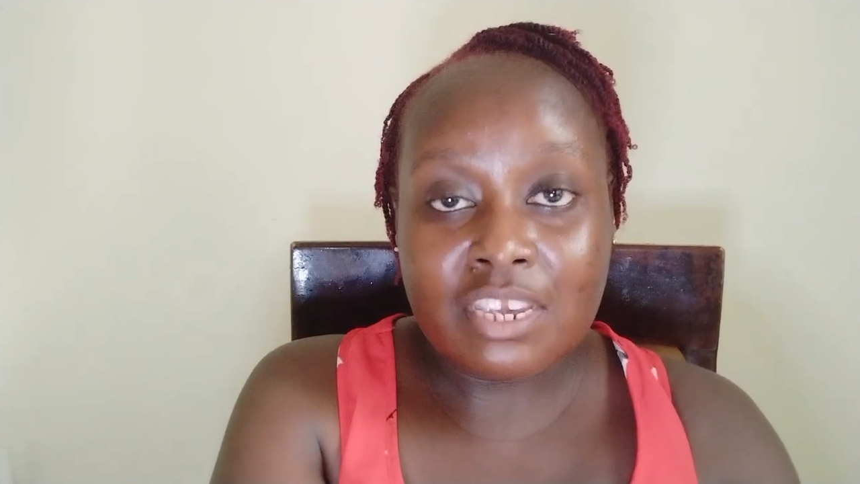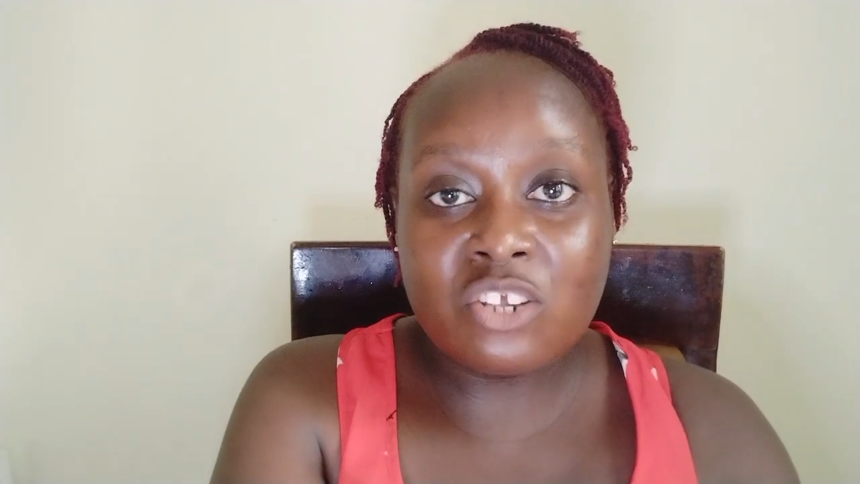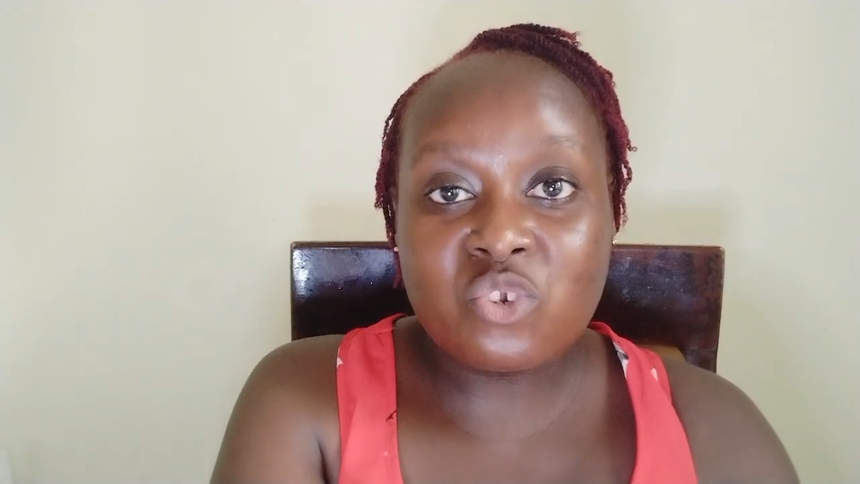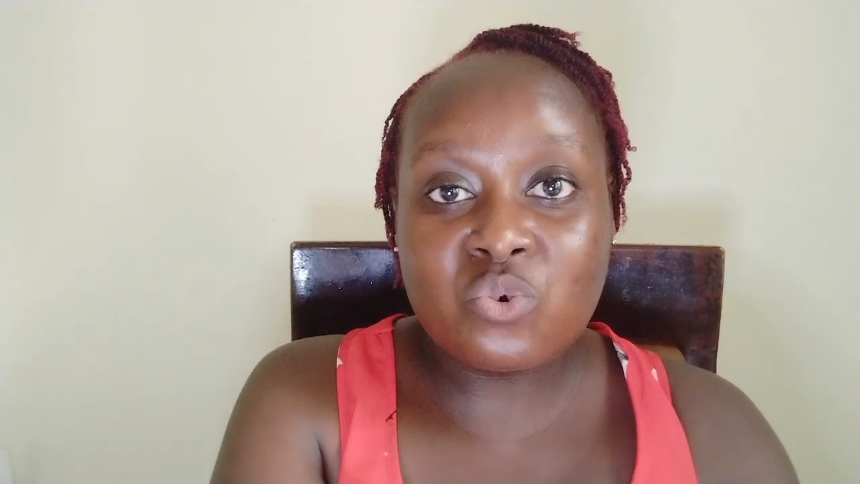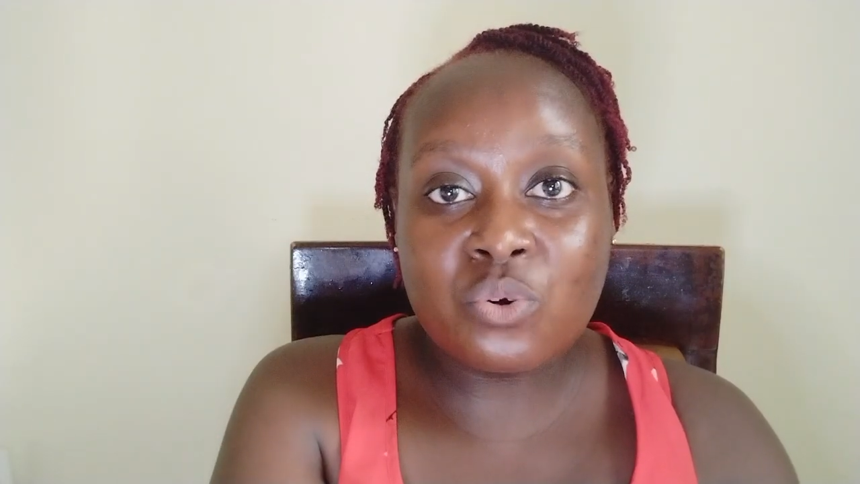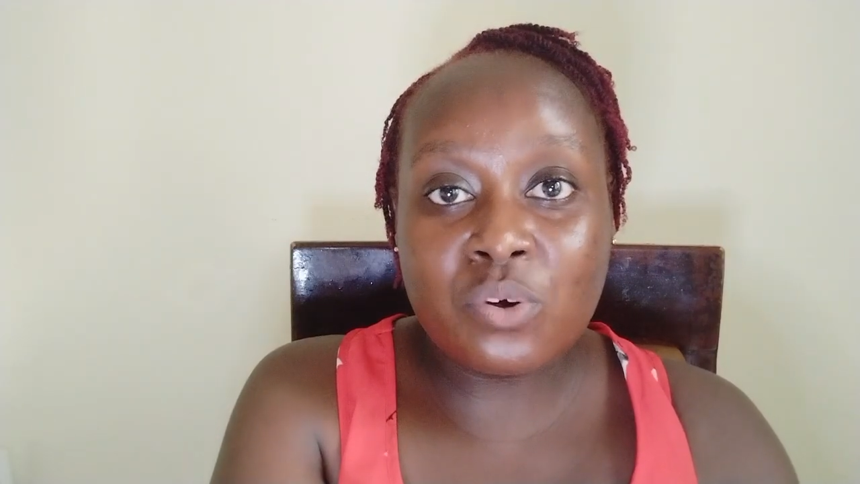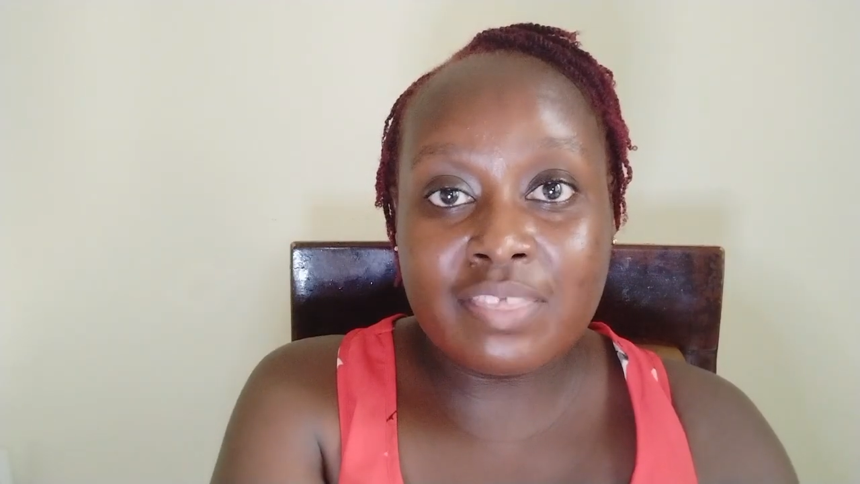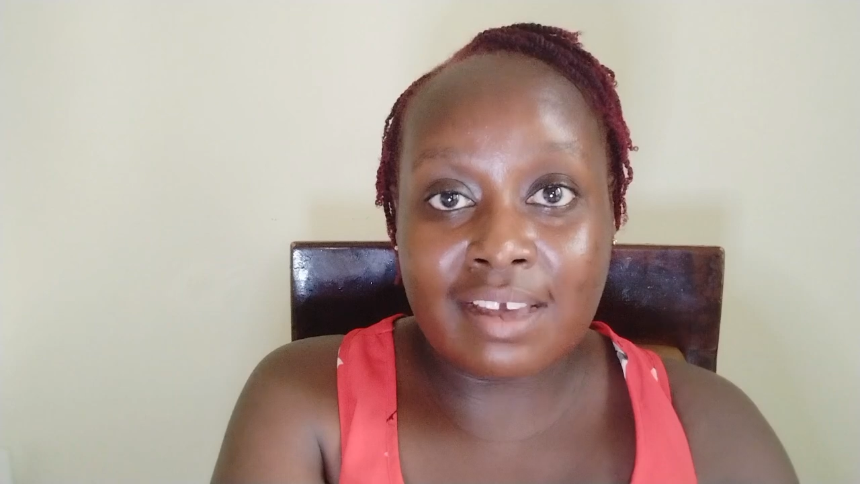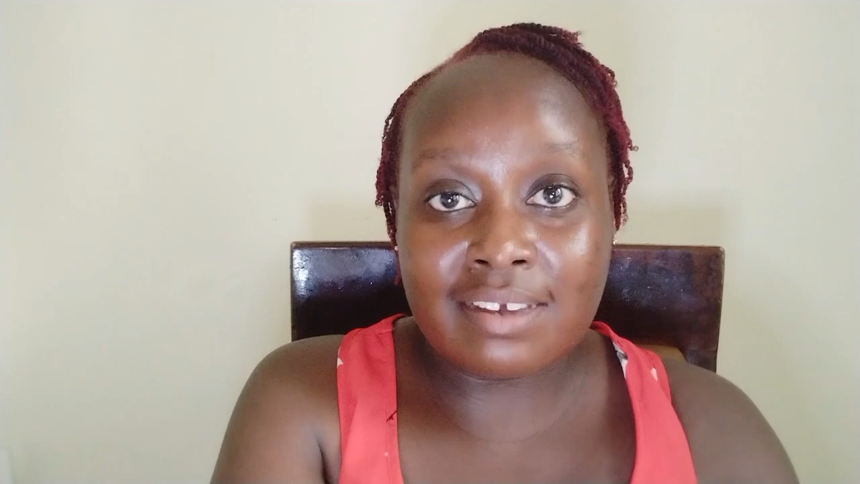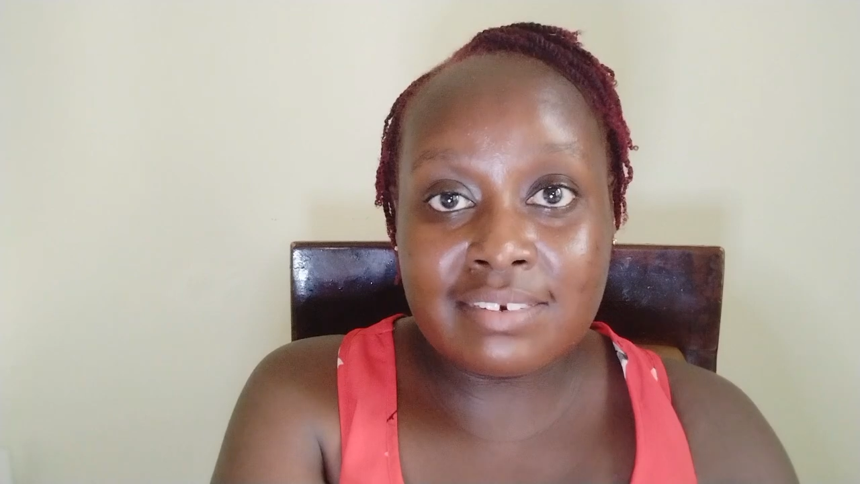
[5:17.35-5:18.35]
is to
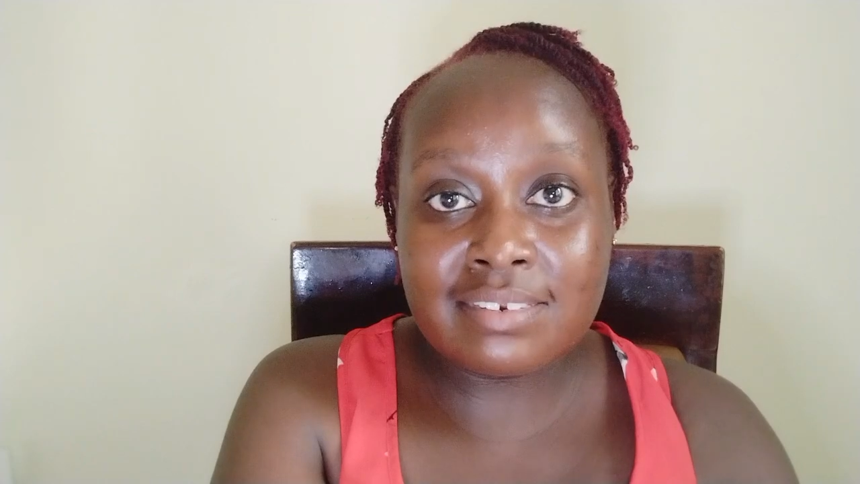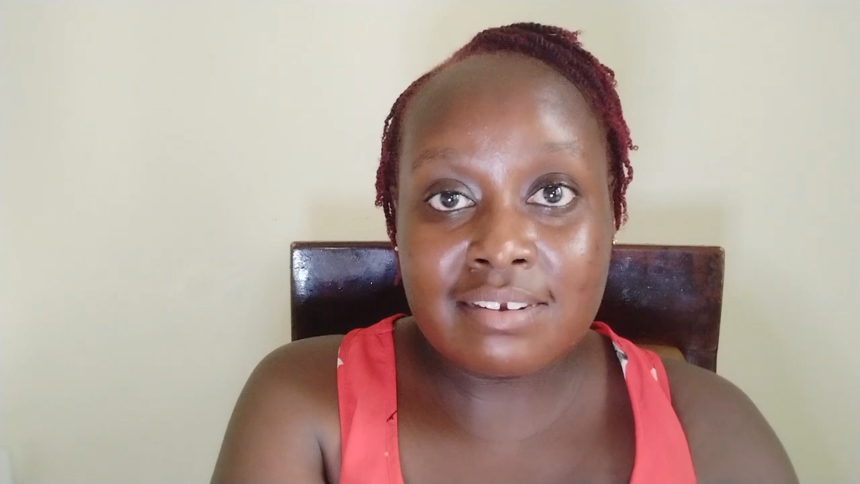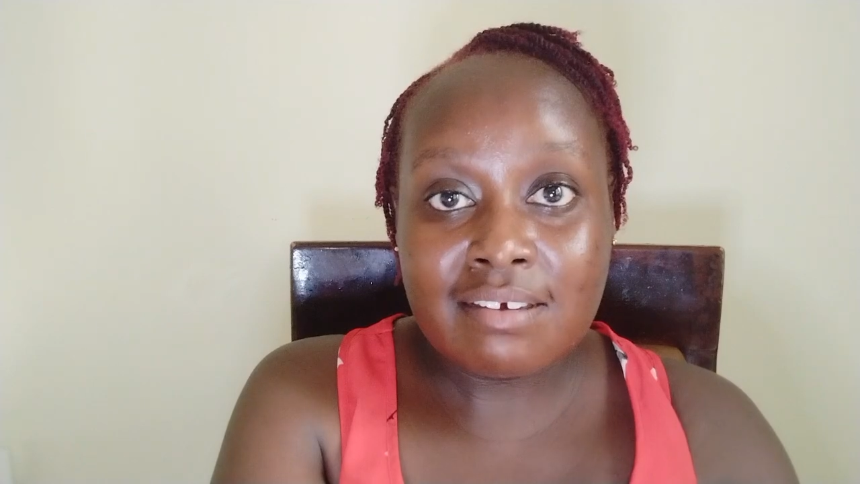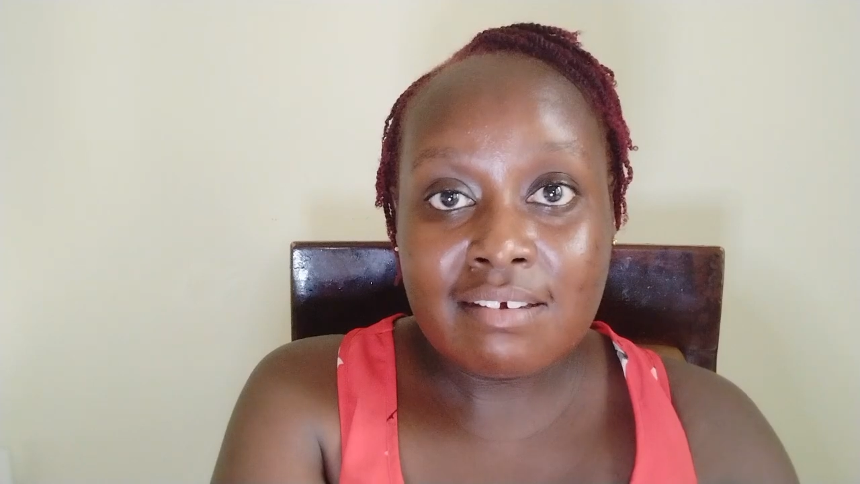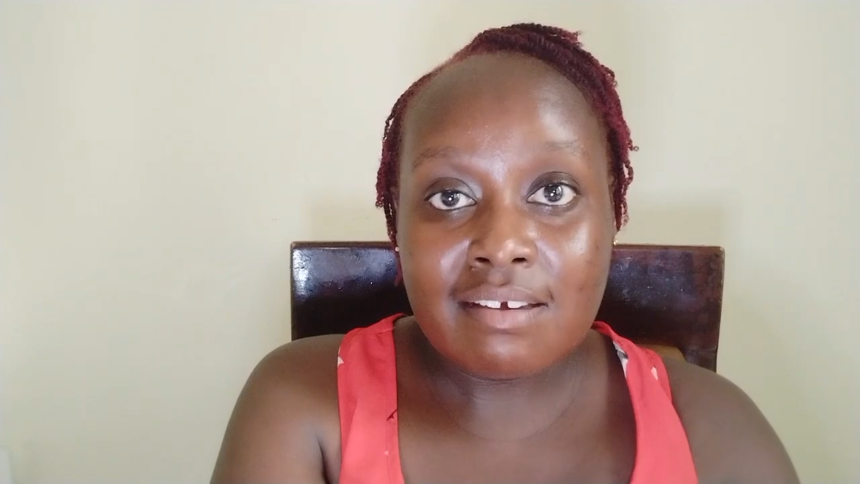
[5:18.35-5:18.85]
know that